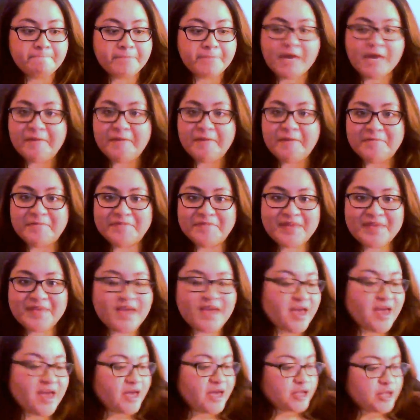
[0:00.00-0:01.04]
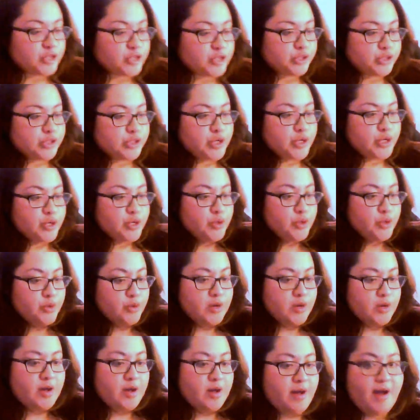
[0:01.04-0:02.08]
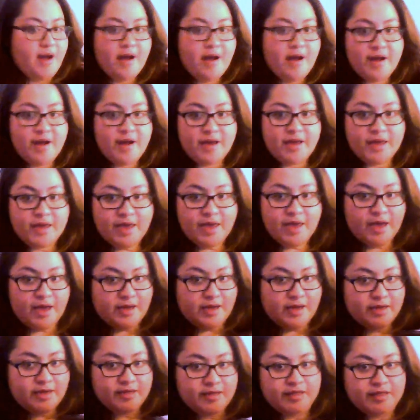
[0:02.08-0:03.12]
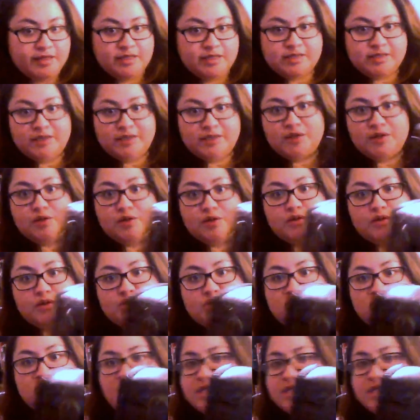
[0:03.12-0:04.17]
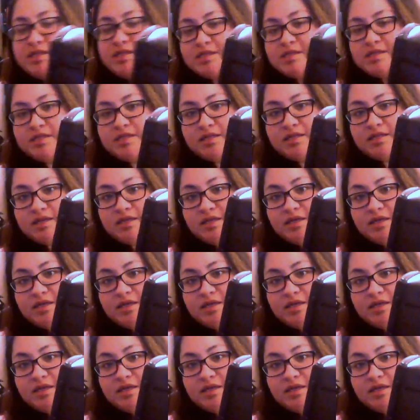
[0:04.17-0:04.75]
Yeah. So I had this little chest